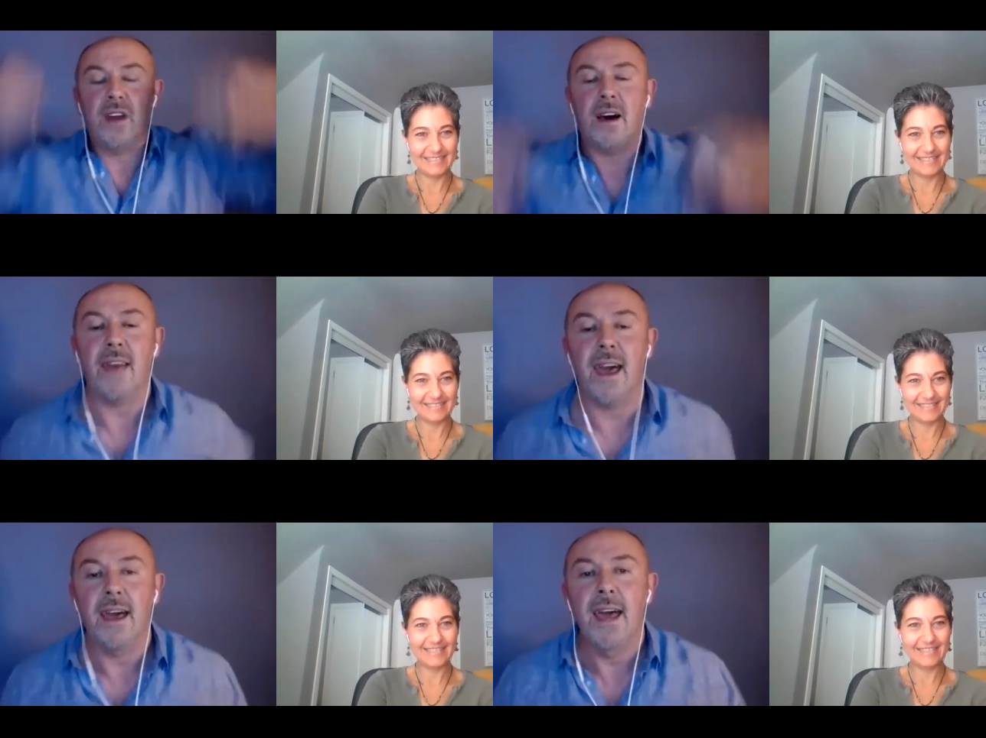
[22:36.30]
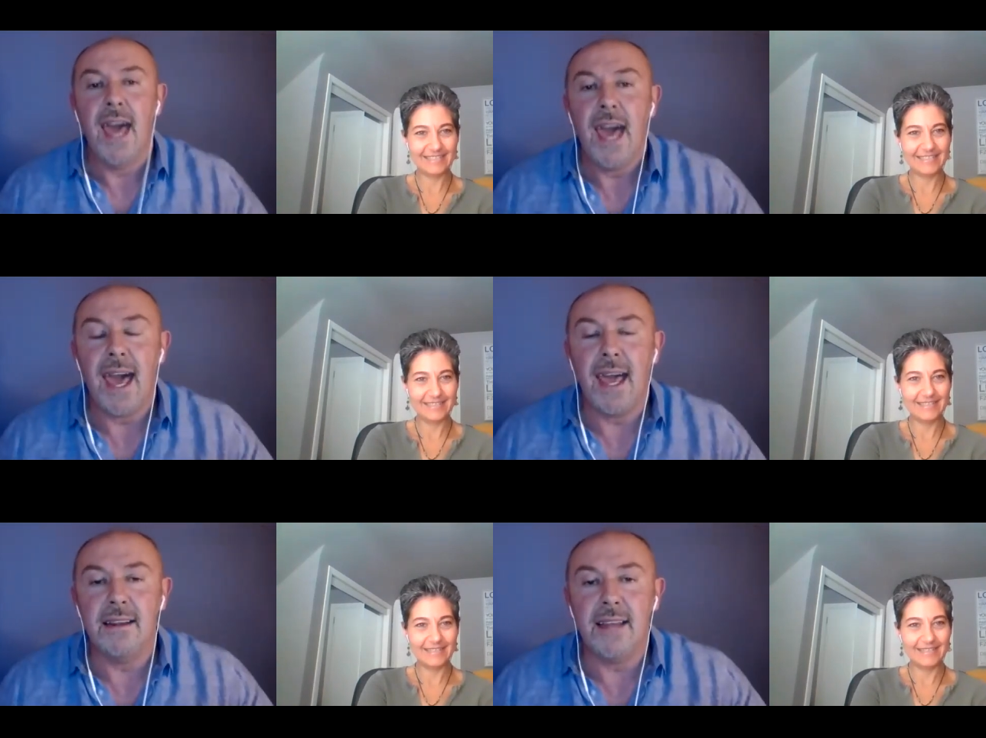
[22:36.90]
Speaker 1: like that.
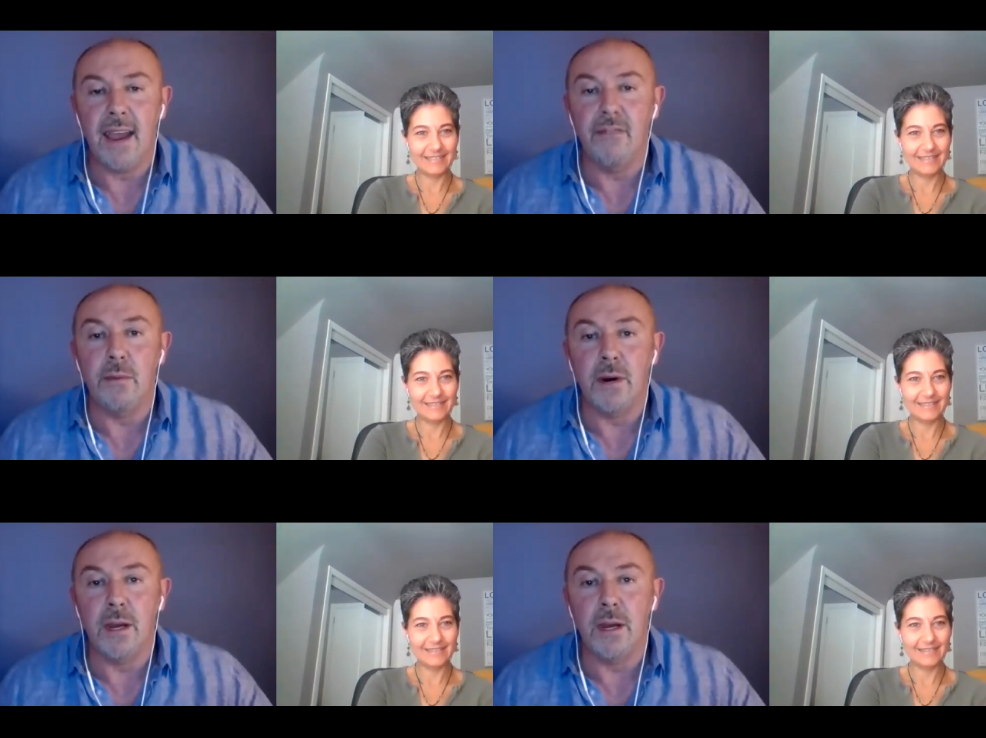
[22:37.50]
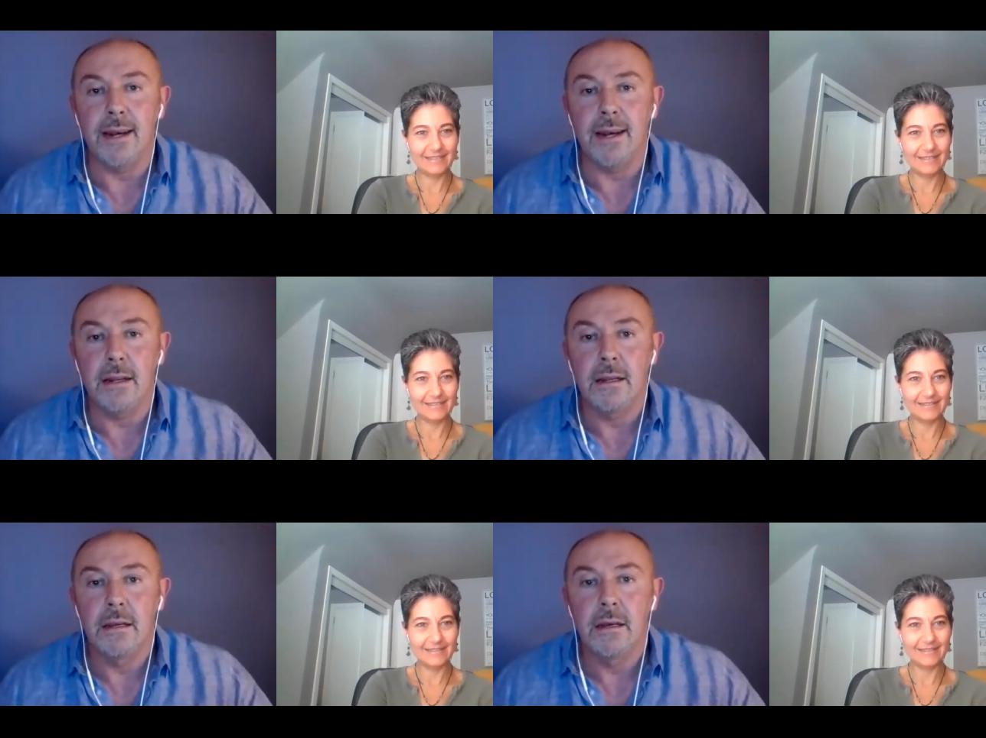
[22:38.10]
And everybody went,
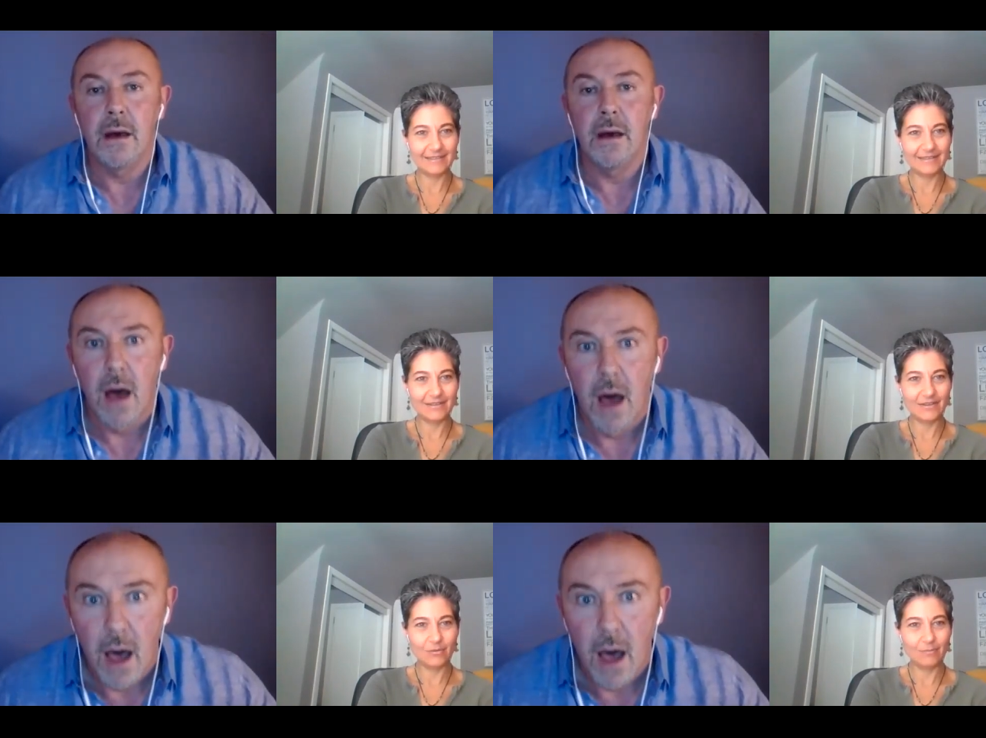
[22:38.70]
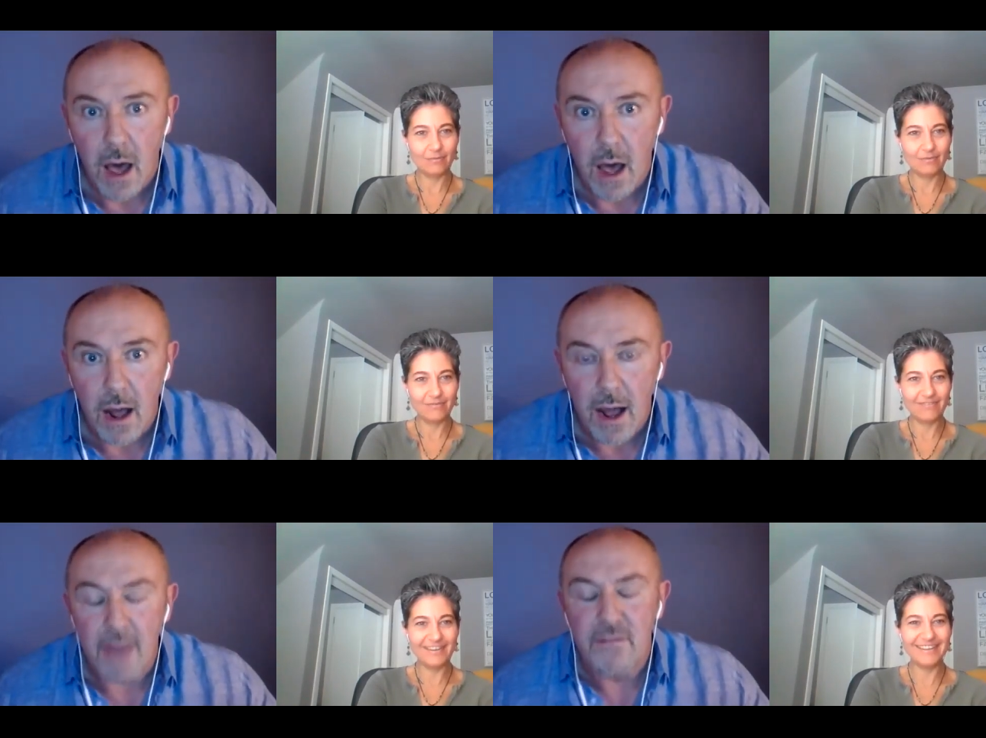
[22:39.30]
oh.
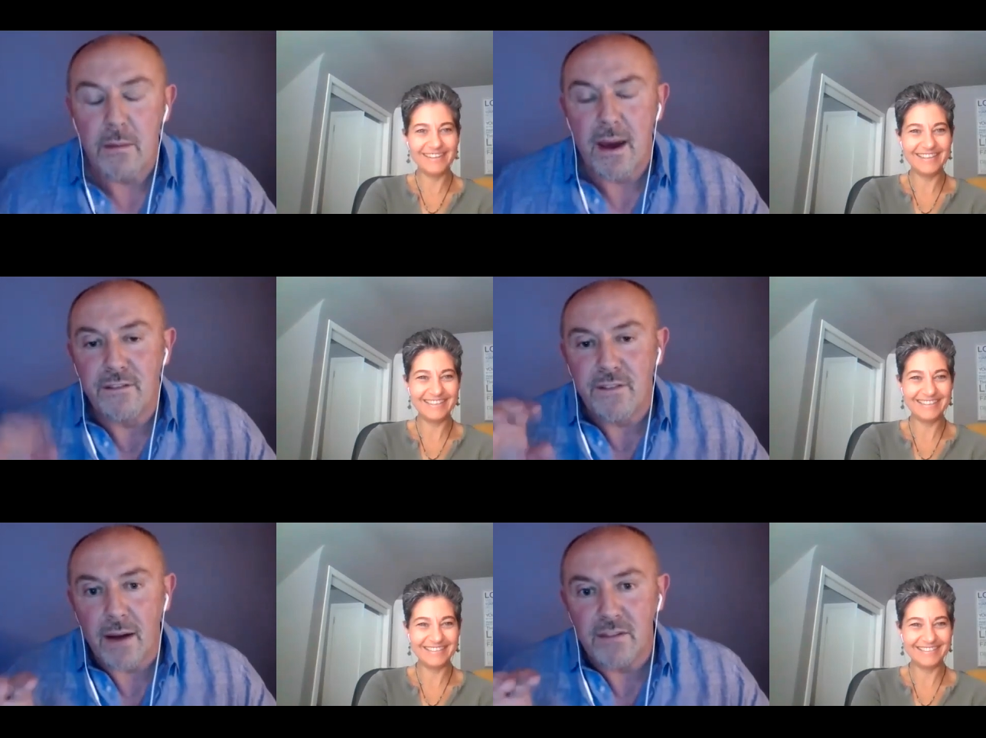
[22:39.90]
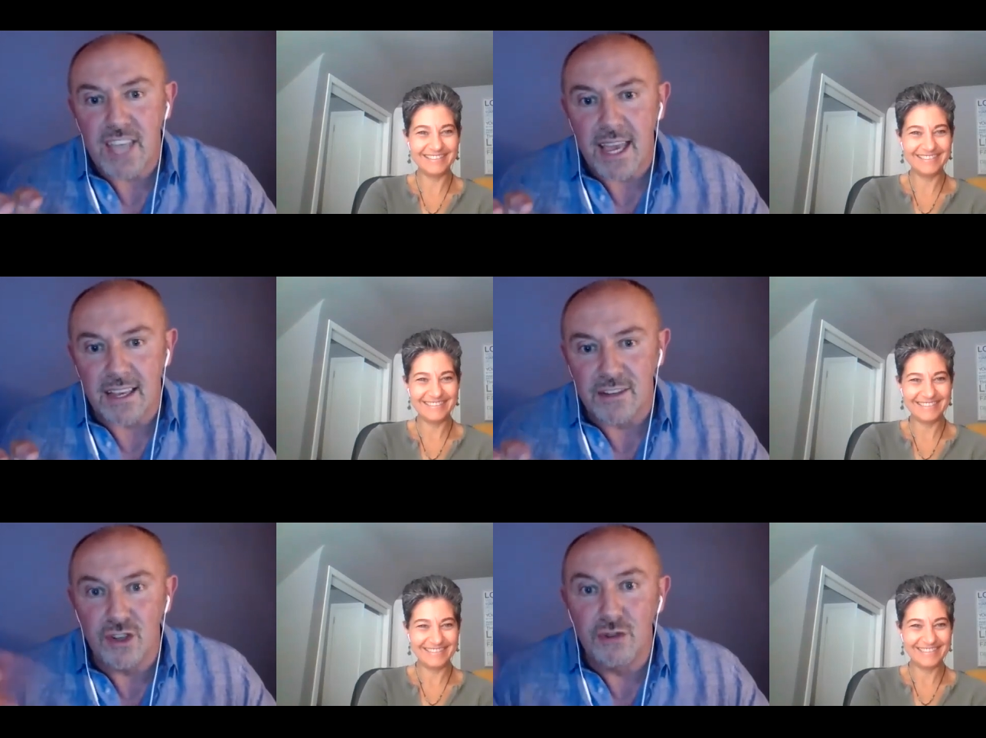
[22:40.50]
and for about five
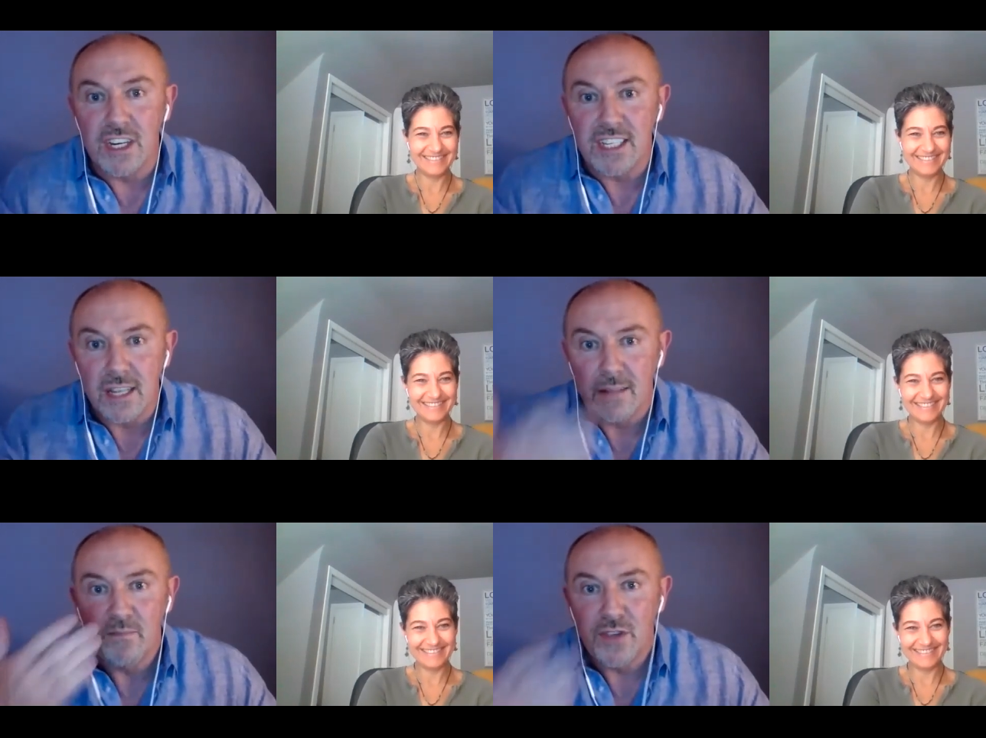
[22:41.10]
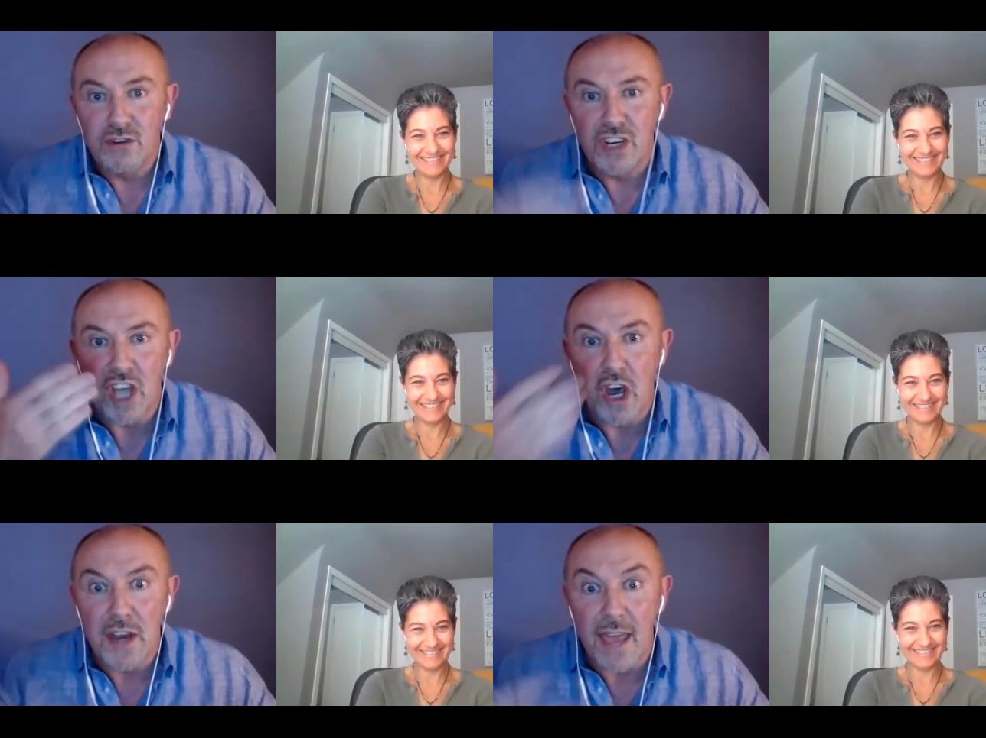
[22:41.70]
seconds, you just you just
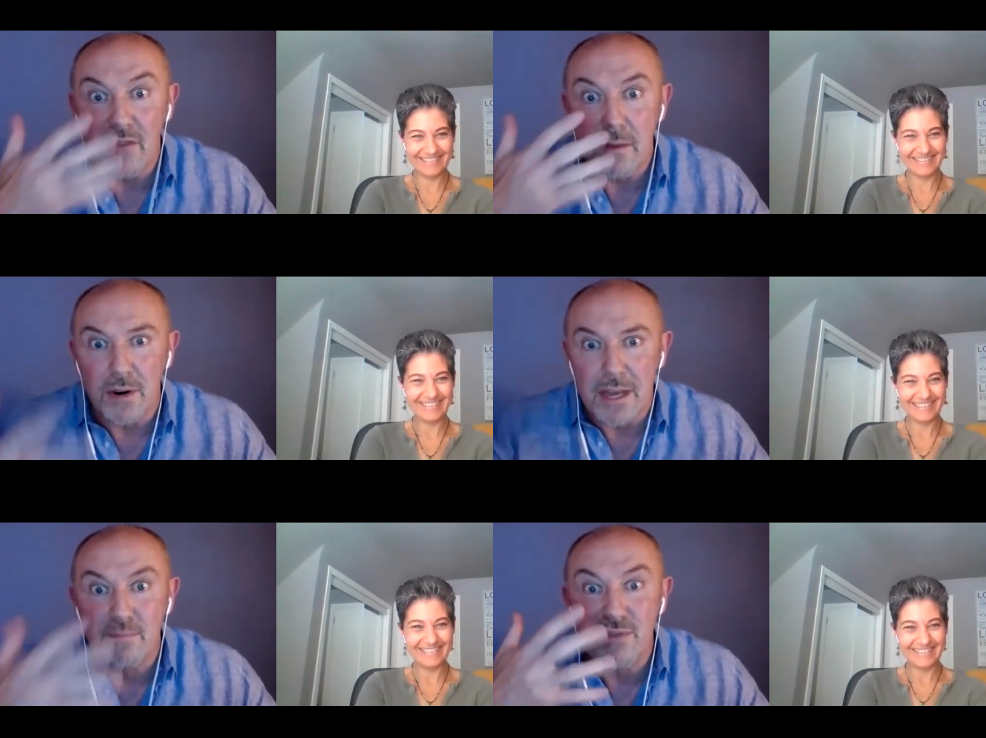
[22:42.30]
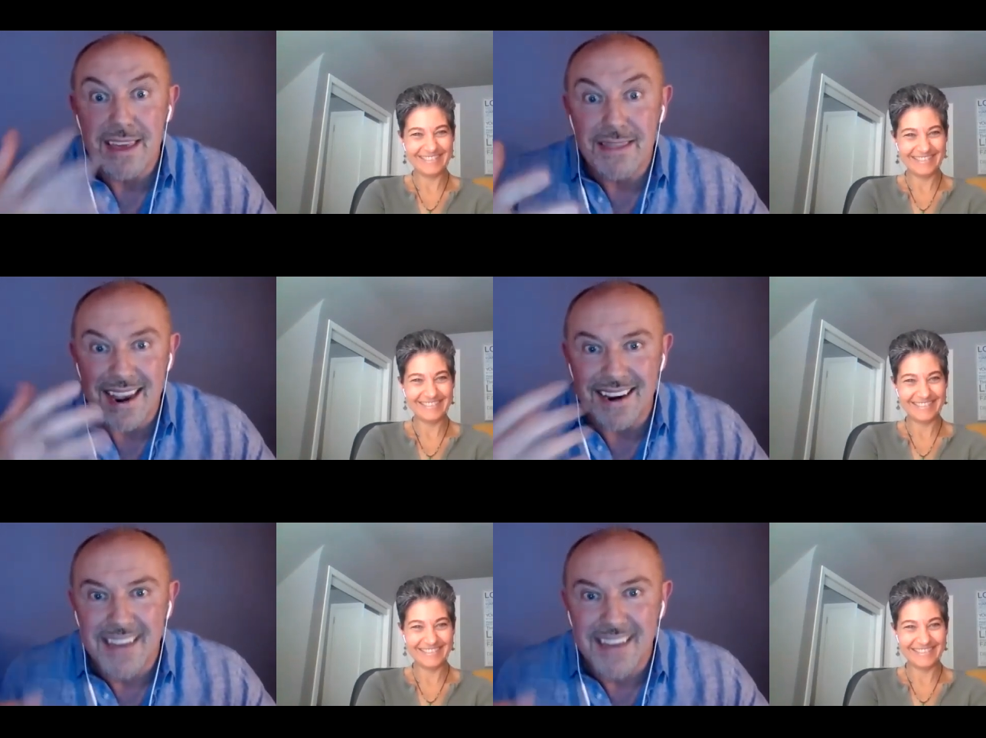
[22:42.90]
heard everybody breathe in